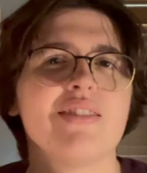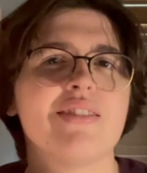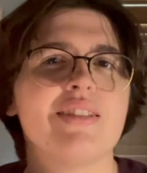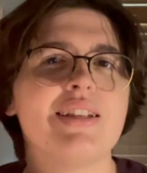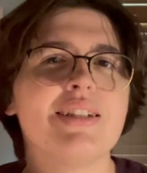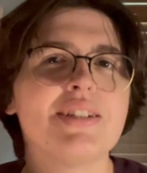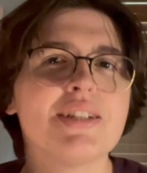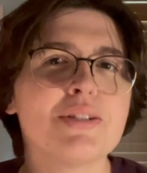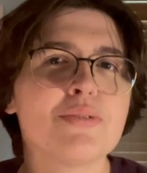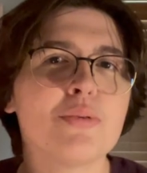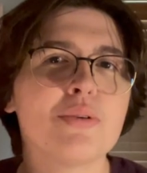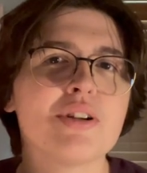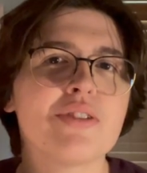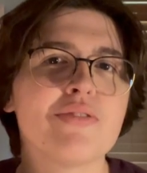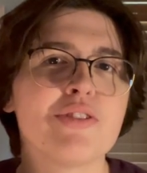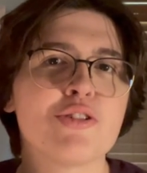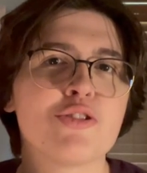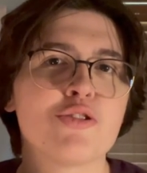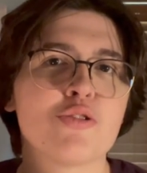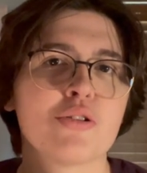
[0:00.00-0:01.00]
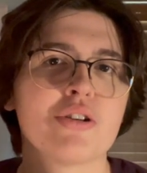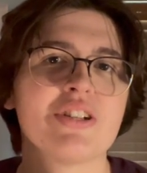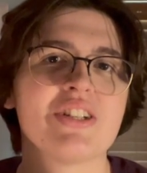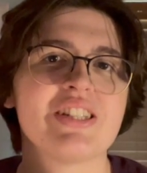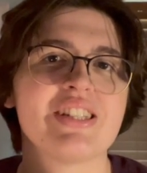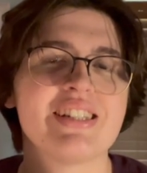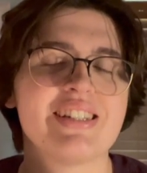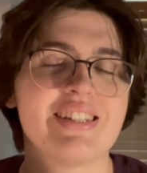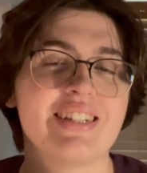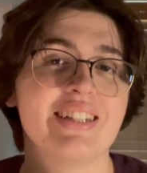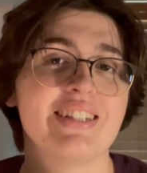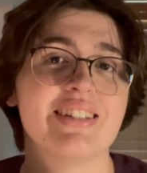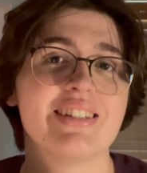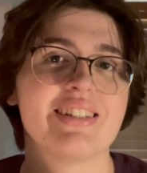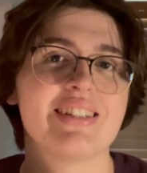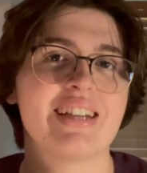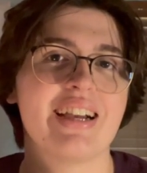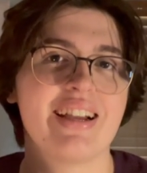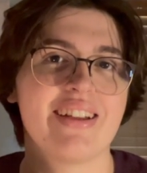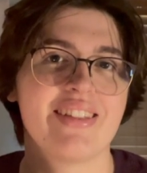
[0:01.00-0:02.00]
This is one of the shortest
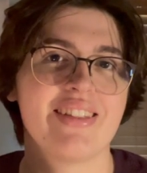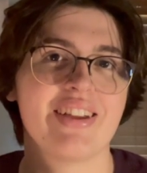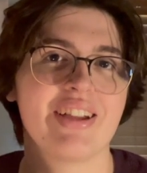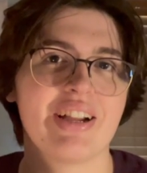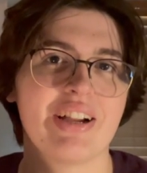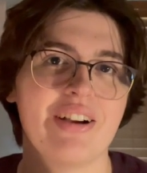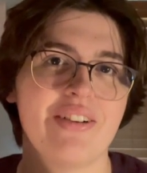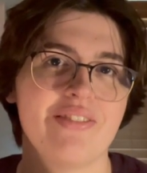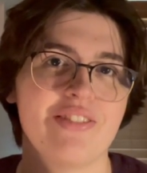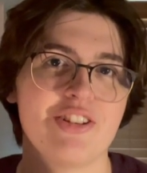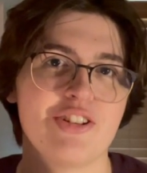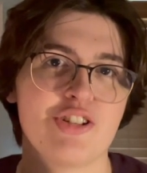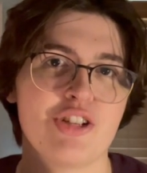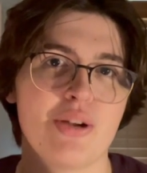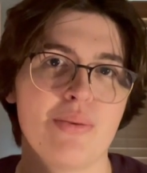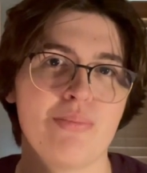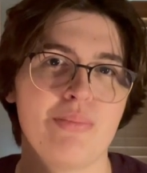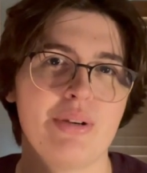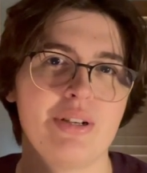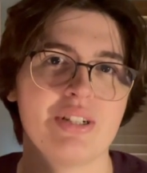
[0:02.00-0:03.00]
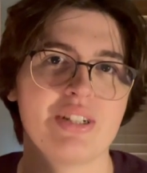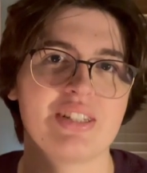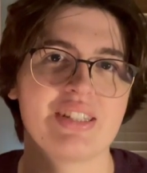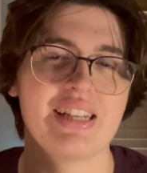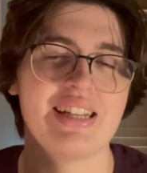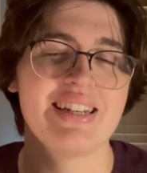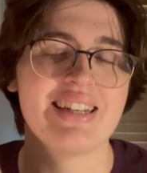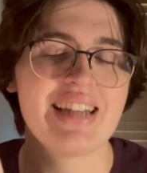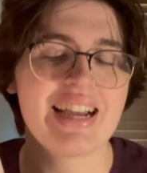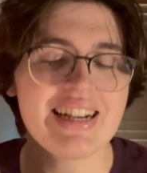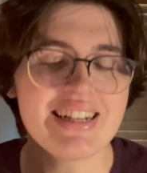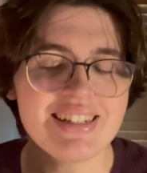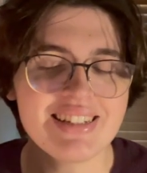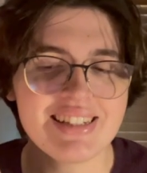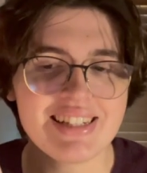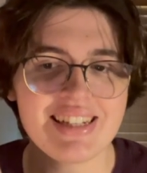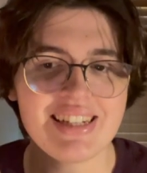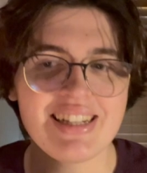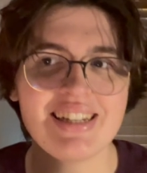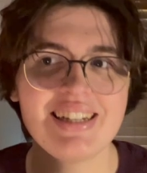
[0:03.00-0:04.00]
stints, I think, of the Chipmunks. In
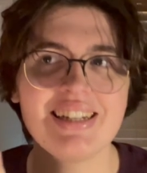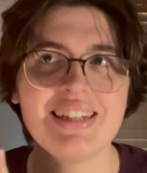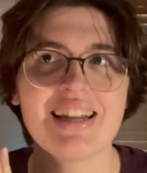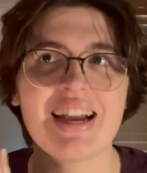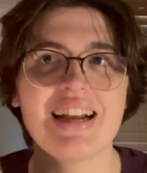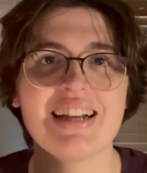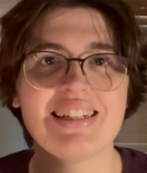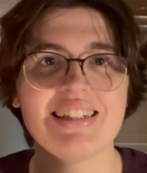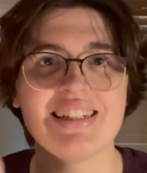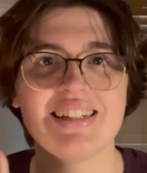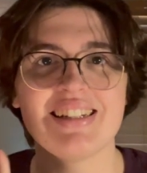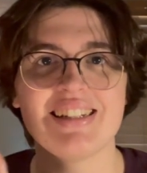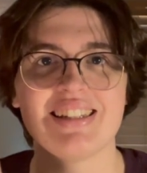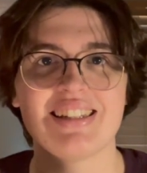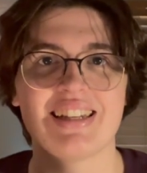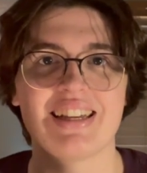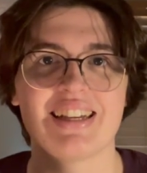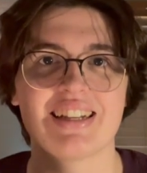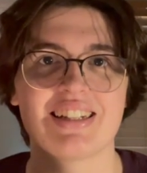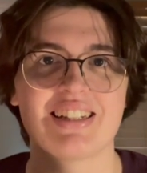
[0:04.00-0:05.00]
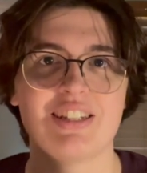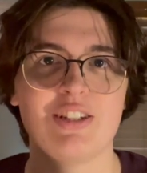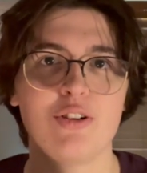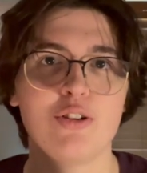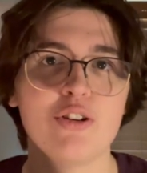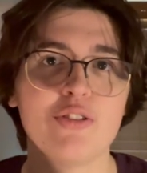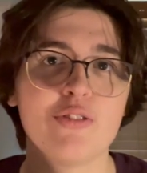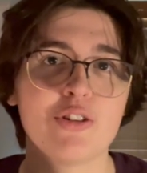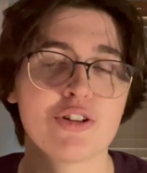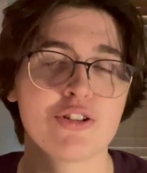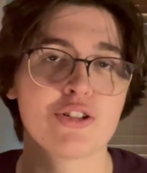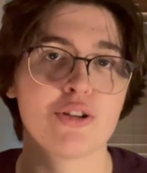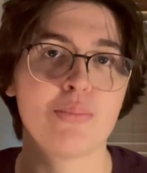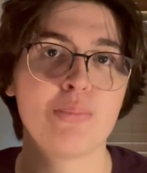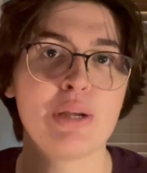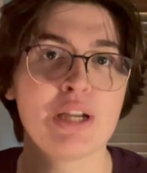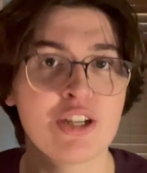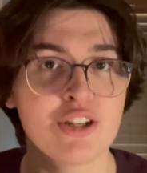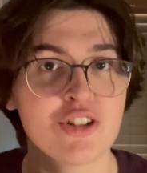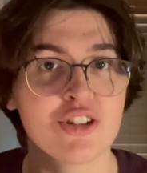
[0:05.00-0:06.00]
1996, Universal
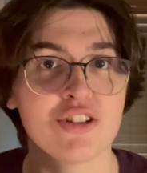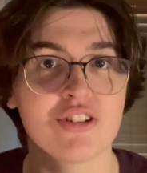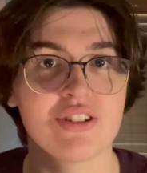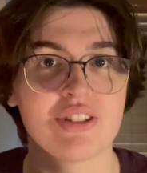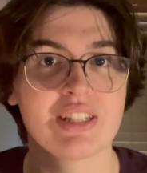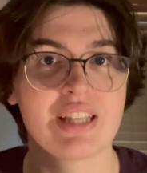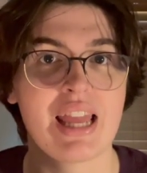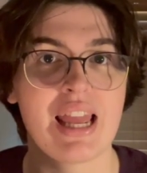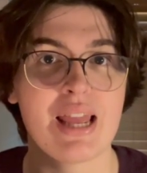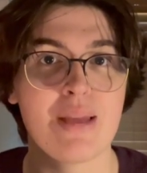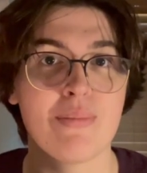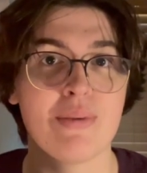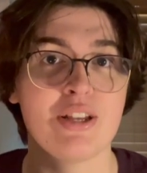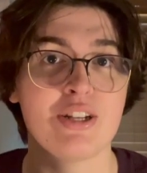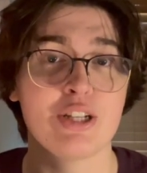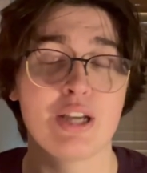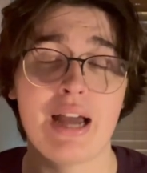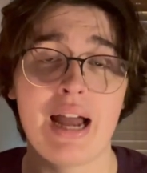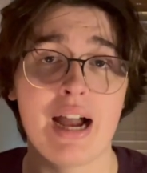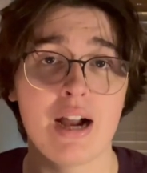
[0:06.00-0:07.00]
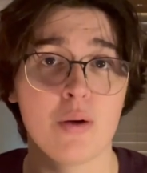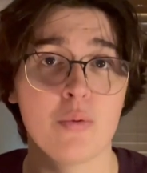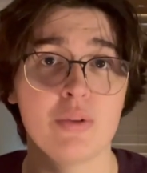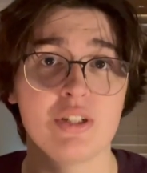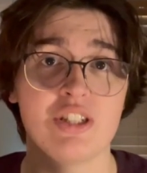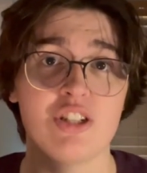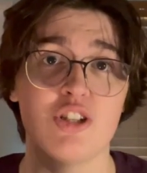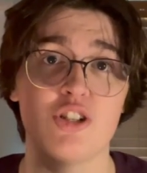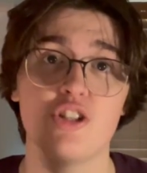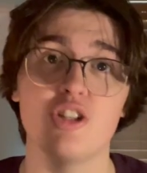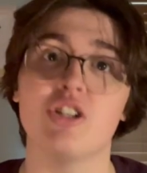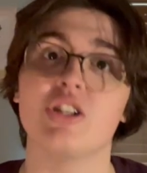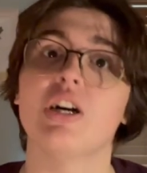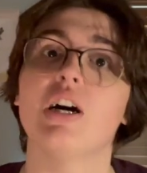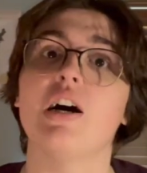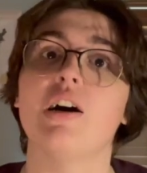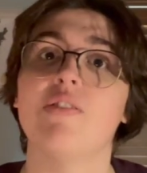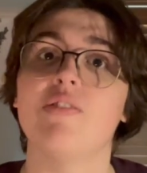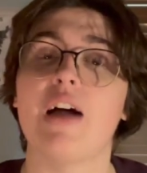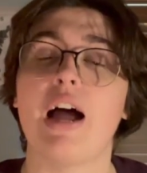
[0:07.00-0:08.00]
Pictures came into acquisition
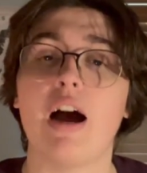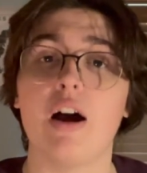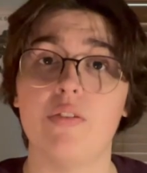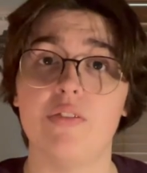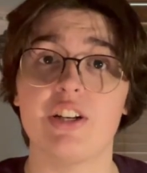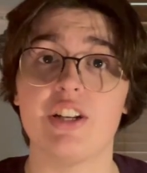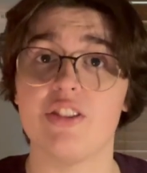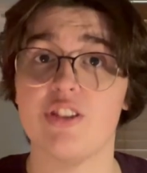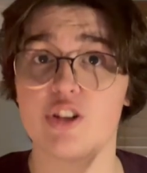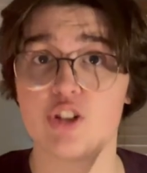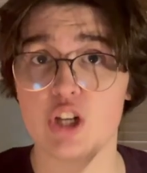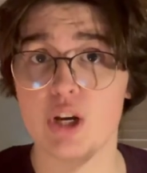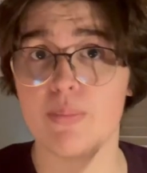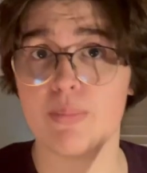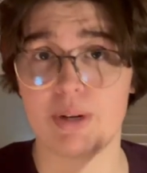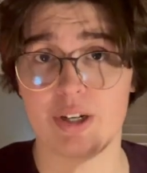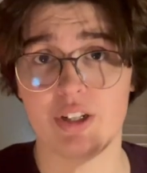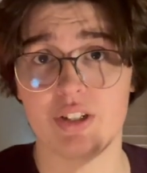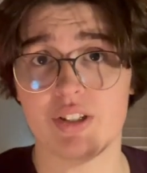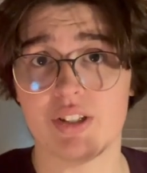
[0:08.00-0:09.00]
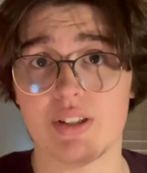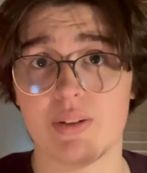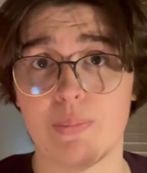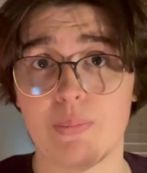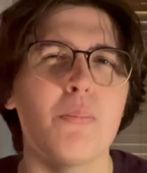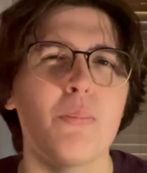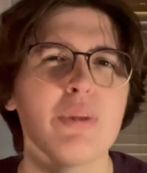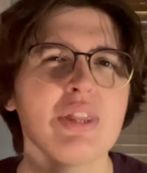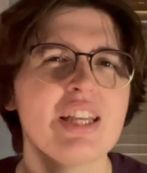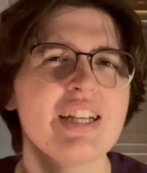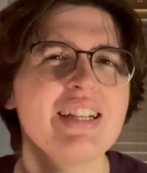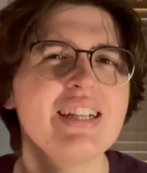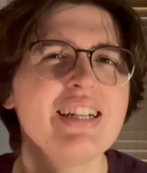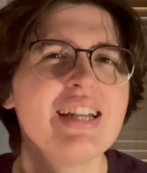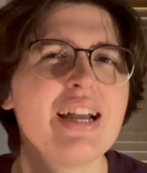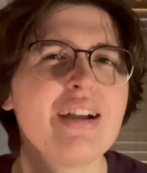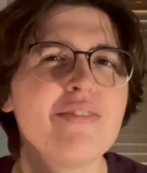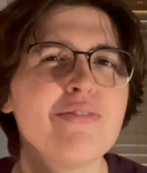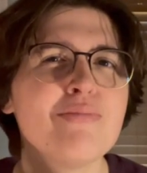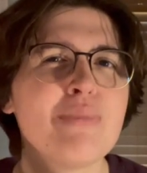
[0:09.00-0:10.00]
of Alvin and the Chipmunks. But they didn't
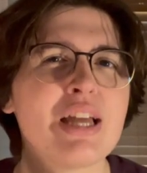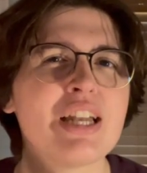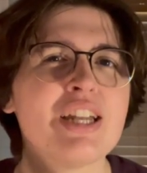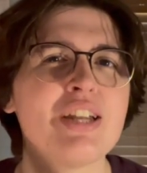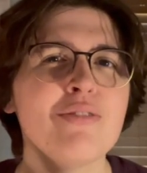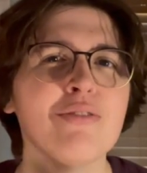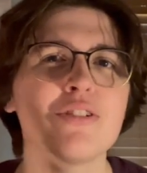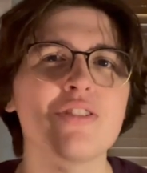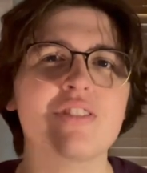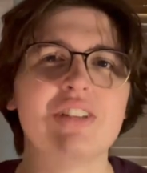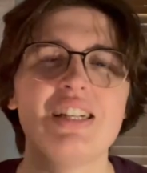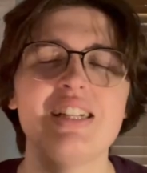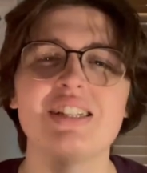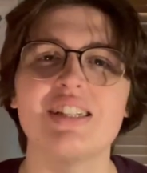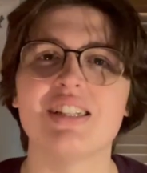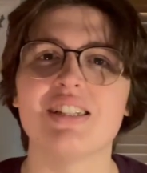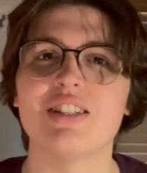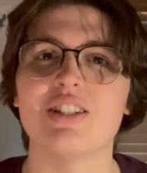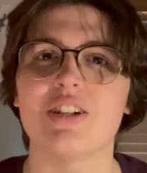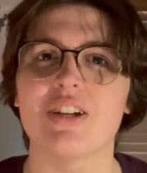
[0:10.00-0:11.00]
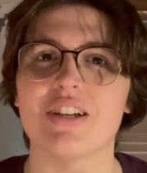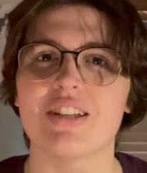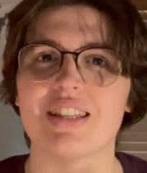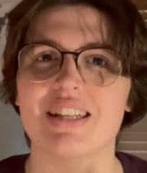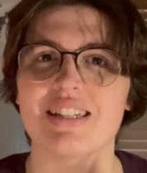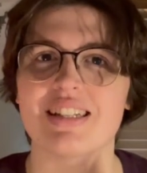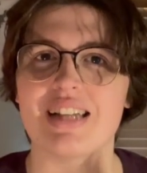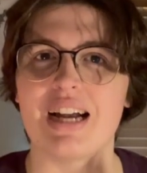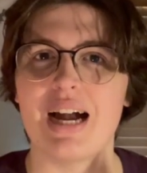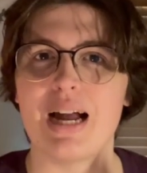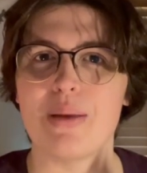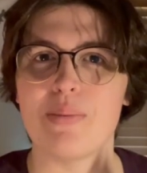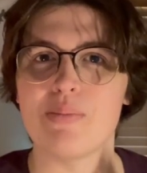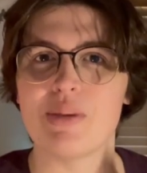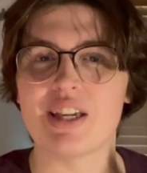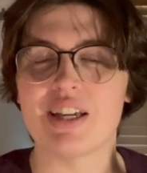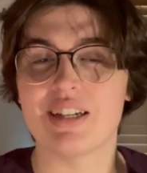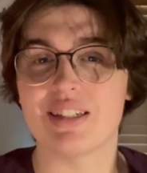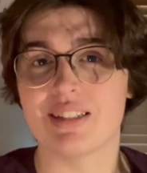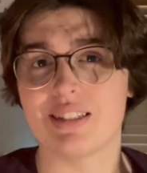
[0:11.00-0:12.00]
have many releases during this time
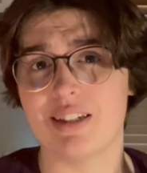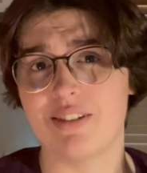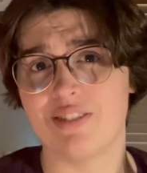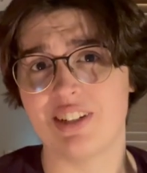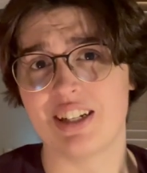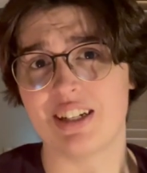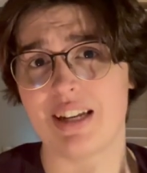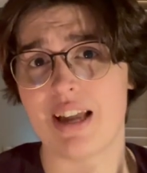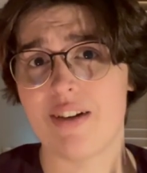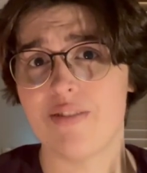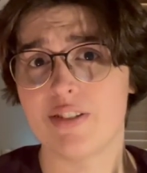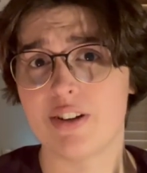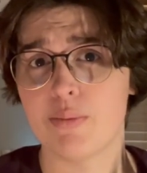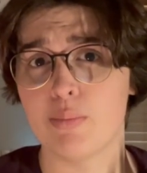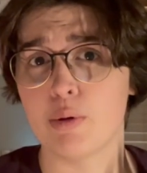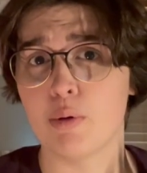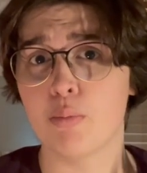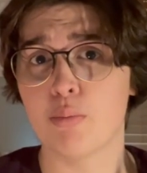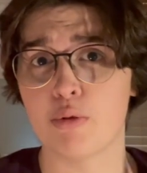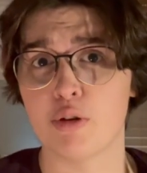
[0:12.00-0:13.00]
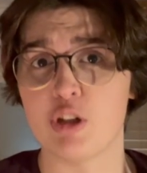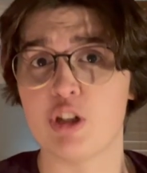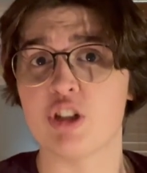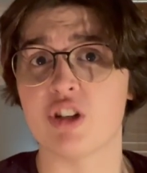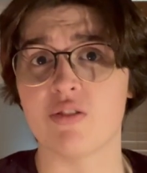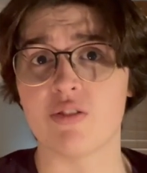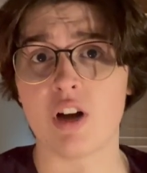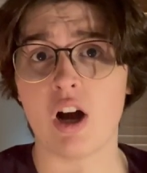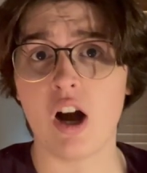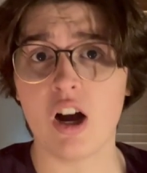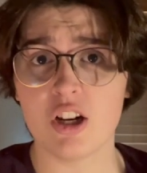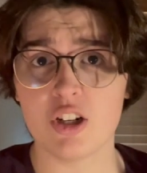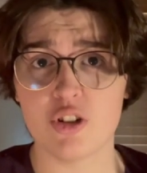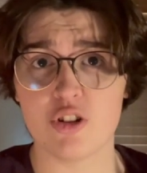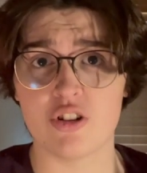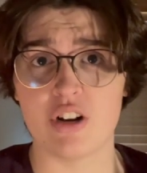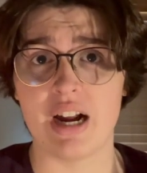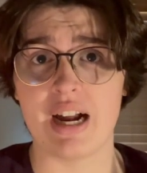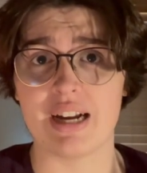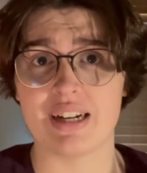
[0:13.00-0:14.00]
because of an inevitable breach of
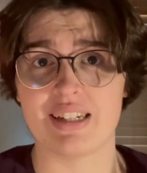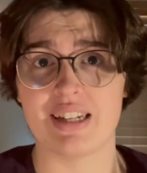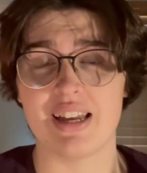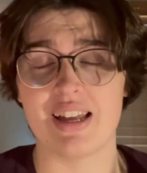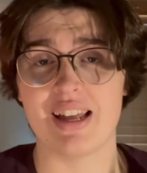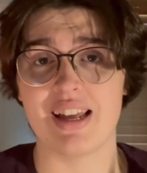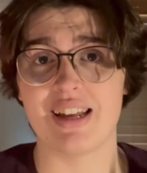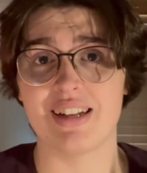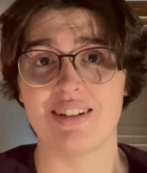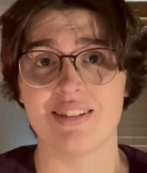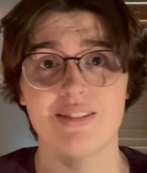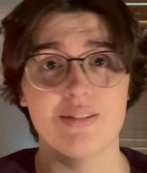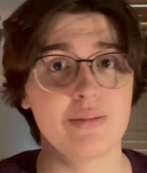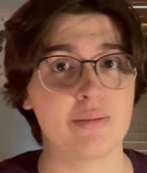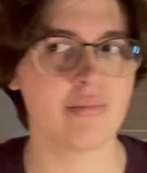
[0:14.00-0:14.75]
contract, and